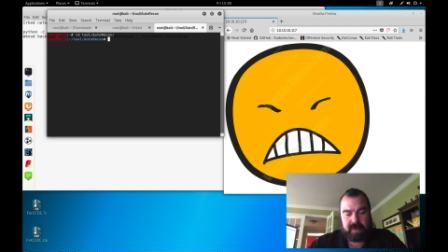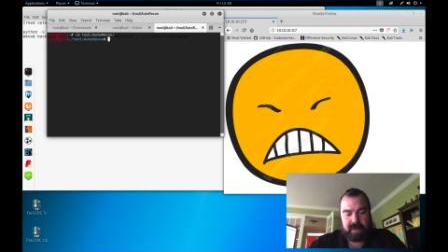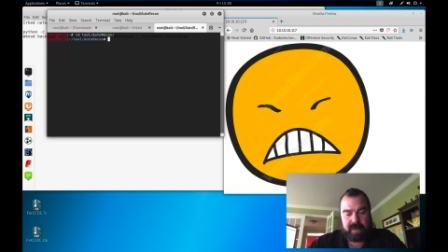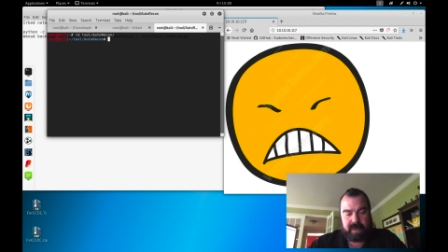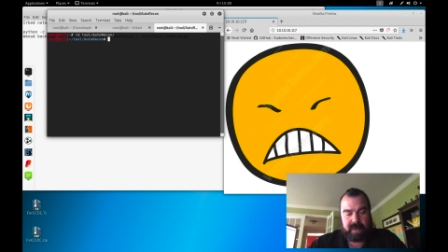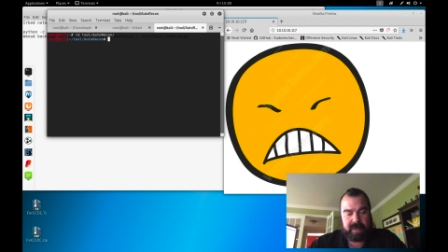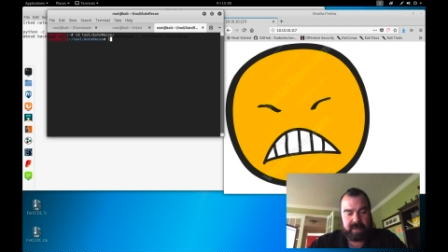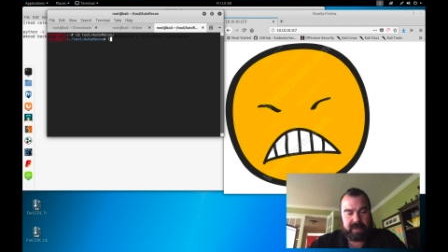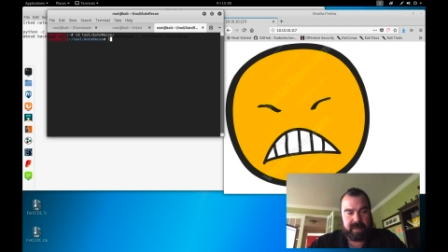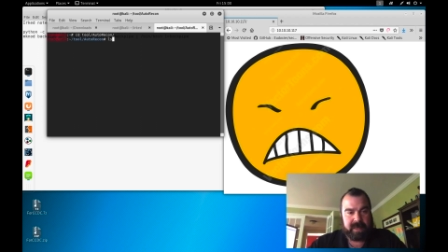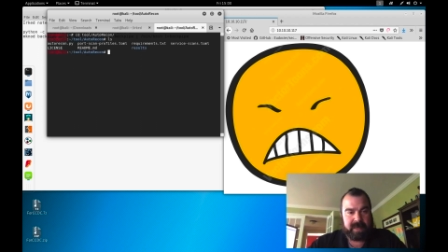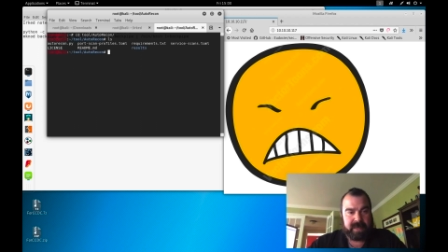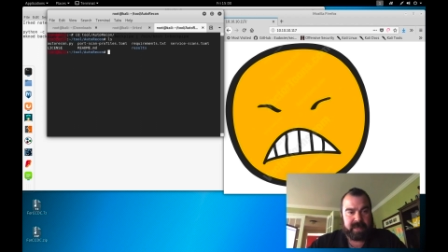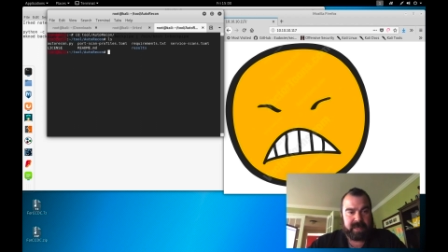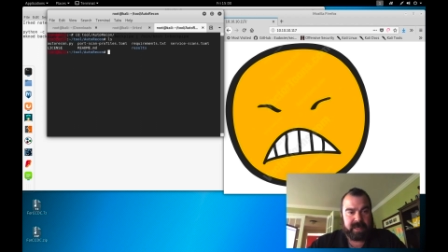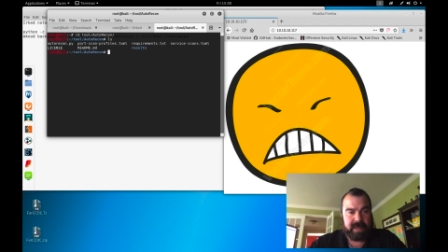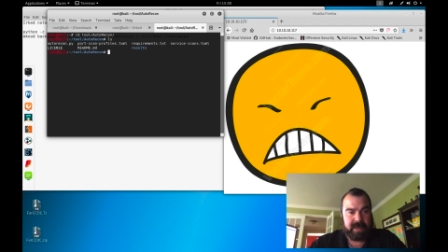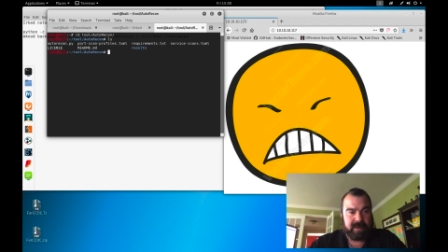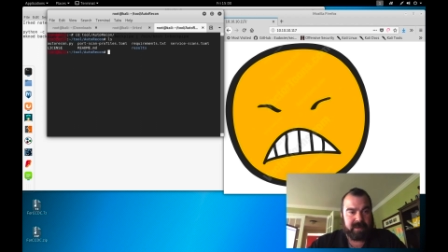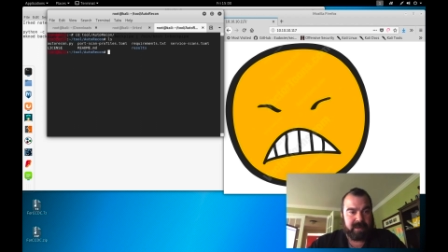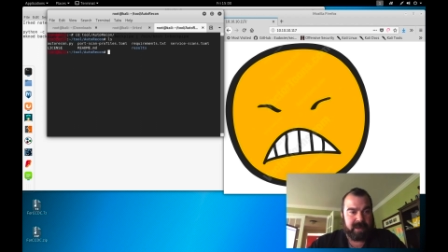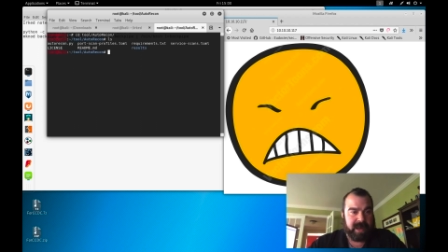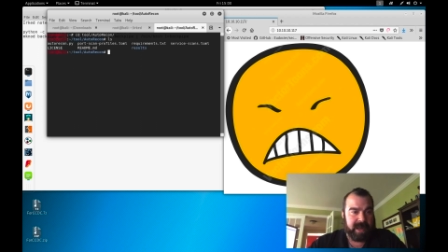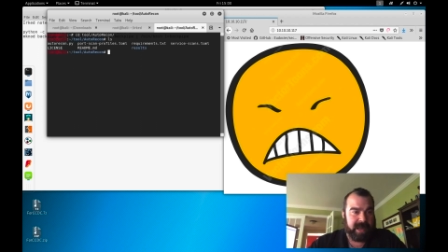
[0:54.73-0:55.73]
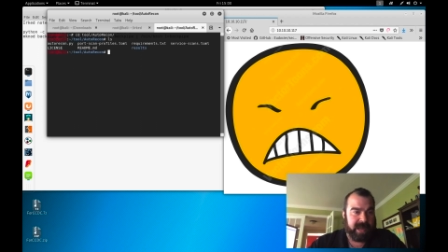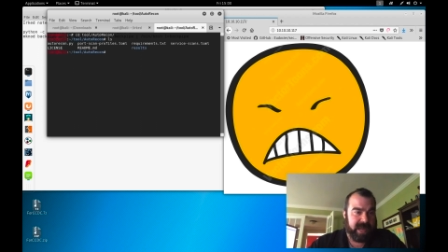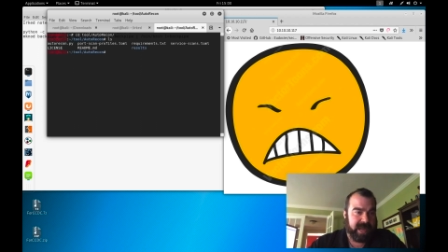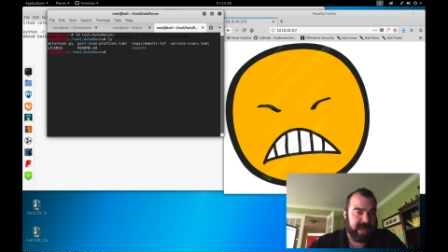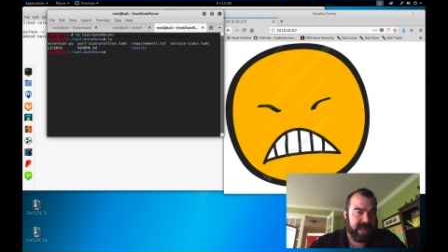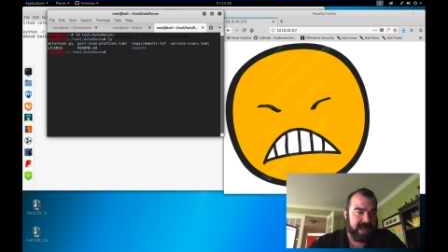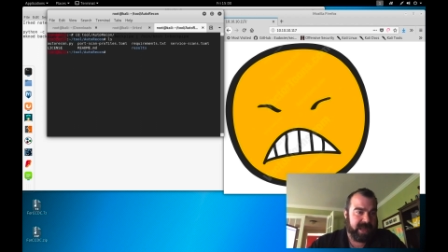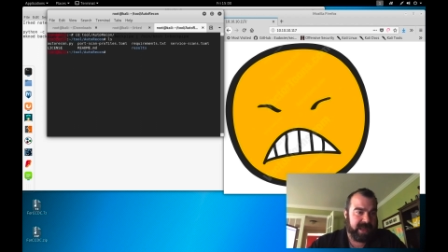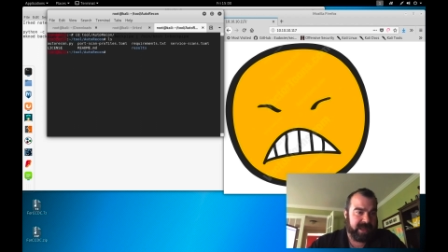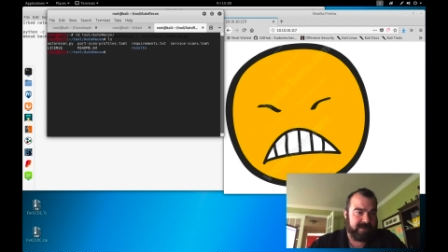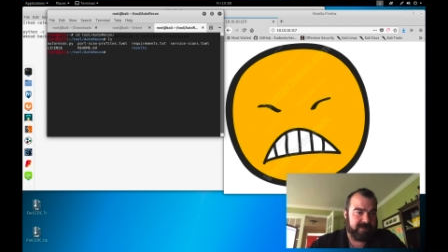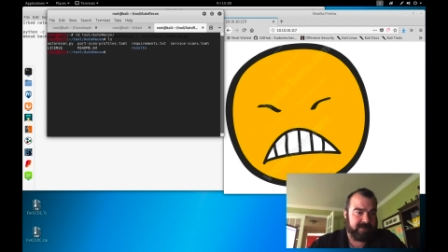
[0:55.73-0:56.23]
And in here I
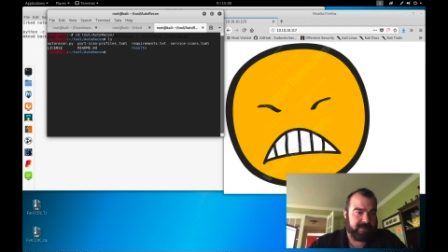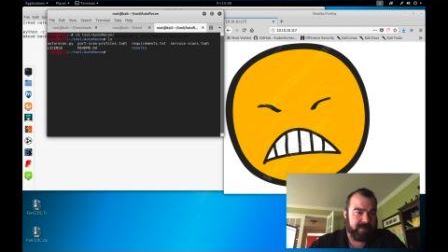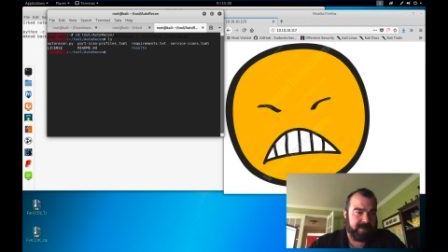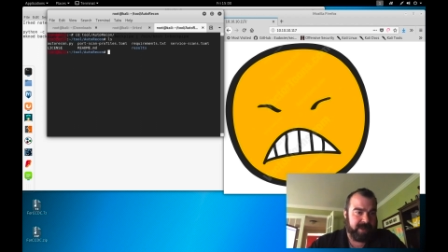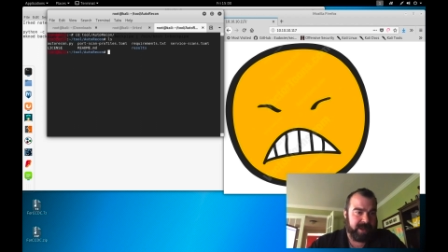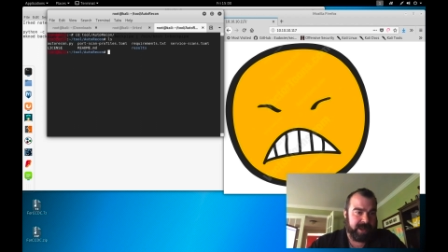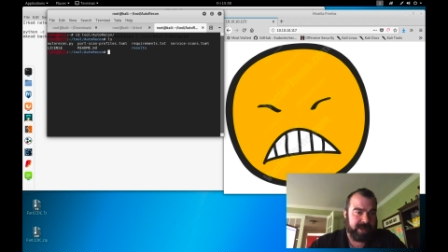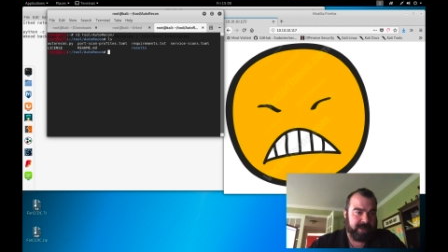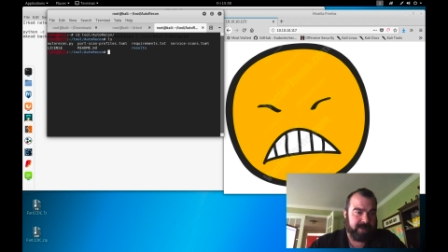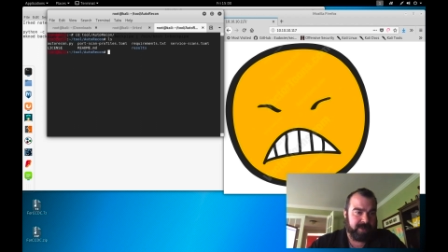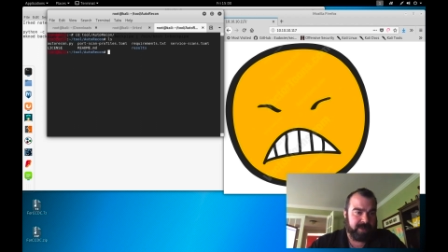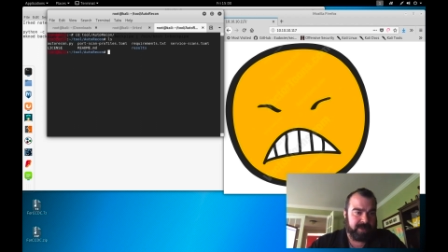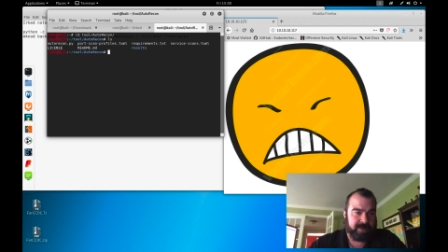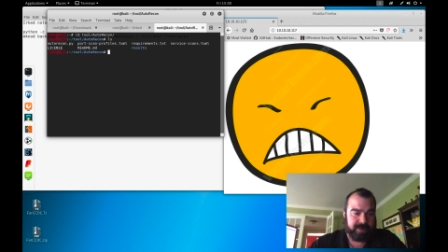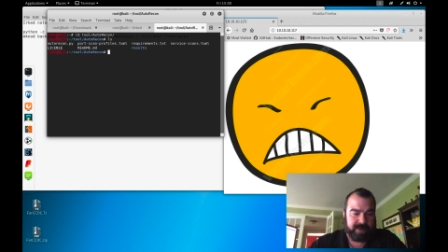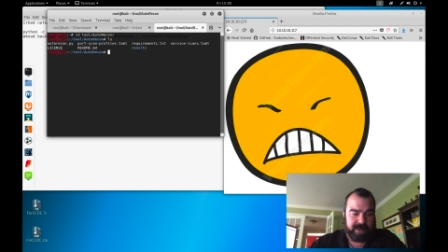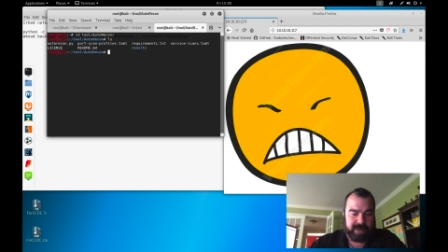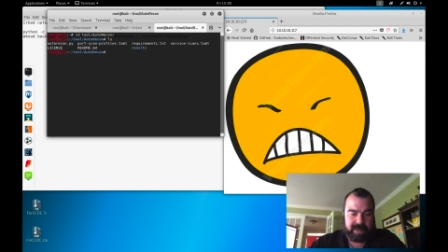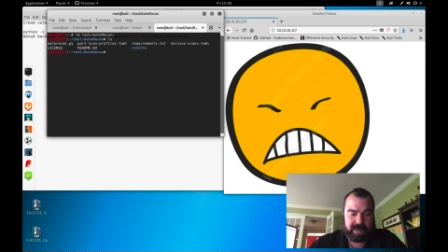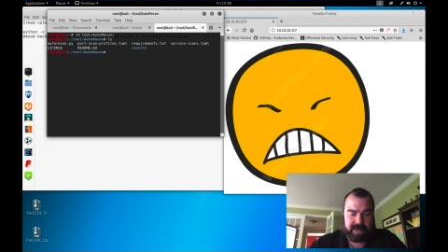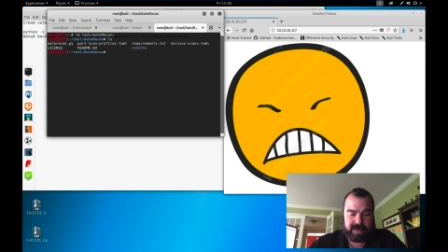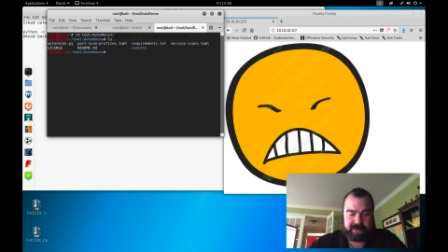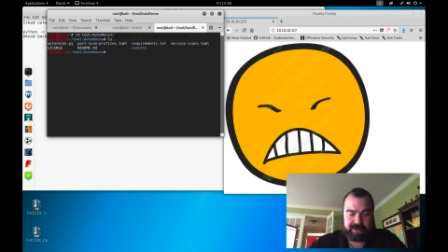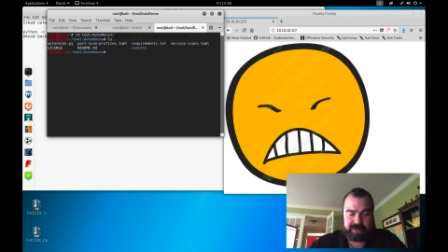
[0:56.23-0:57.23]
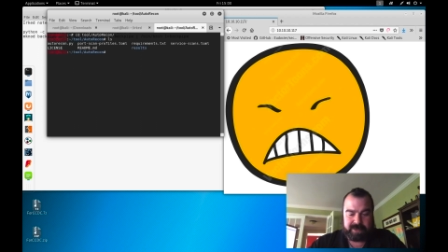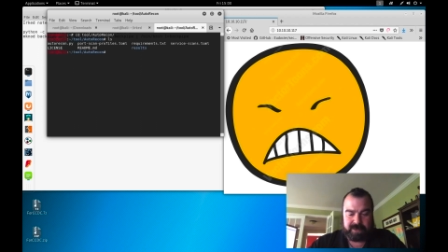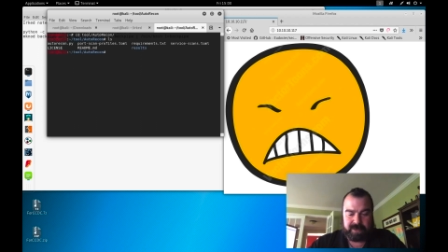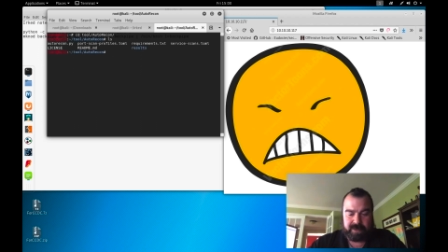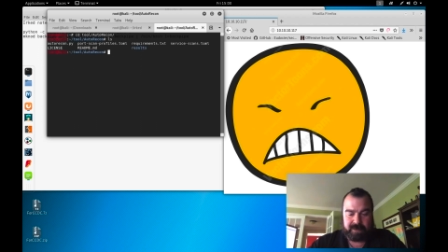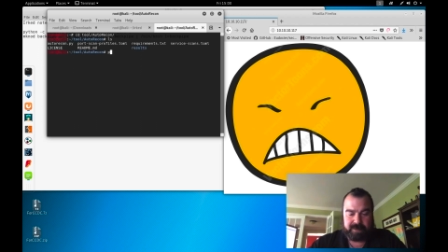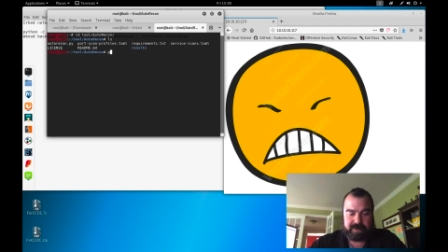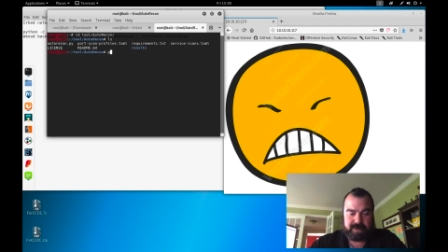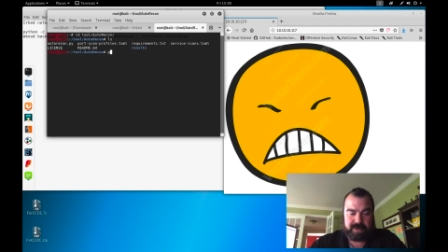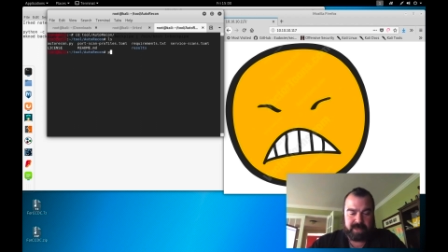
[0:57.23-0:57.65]
have my autorecon script.